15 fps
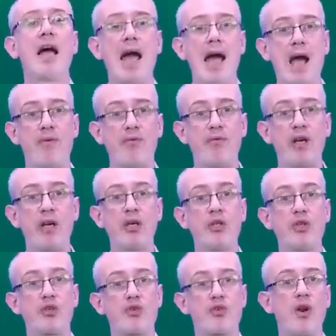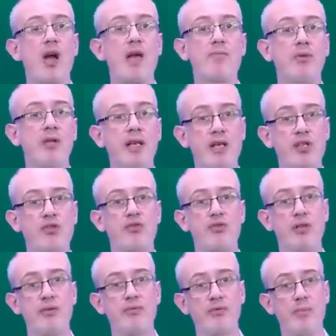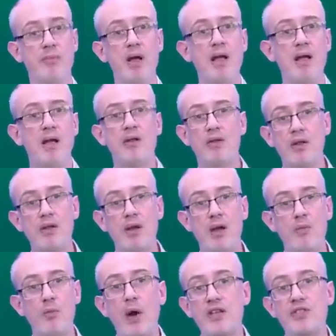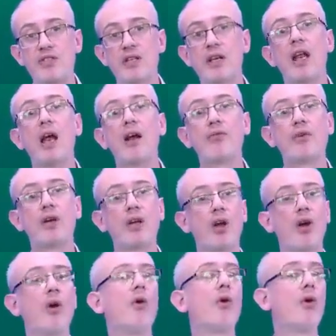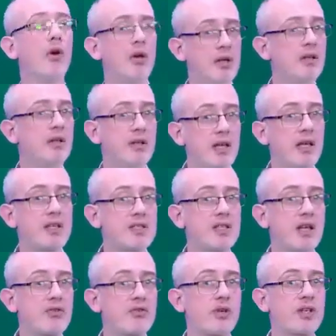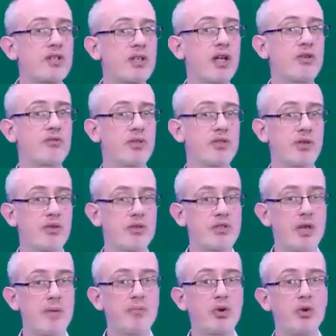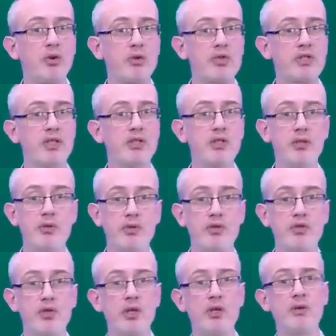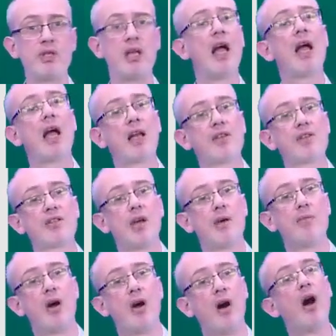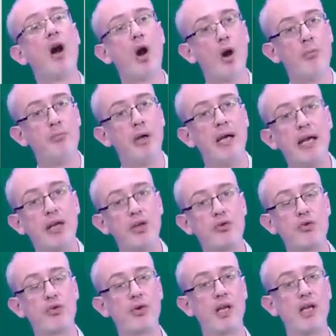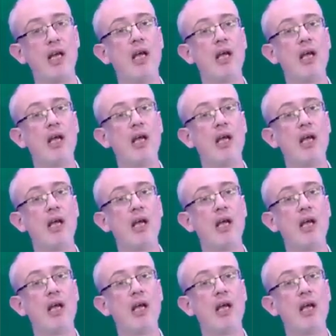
African Tribal History from Western Africa, or etc., etc. So some courses you can choose and some are obligatory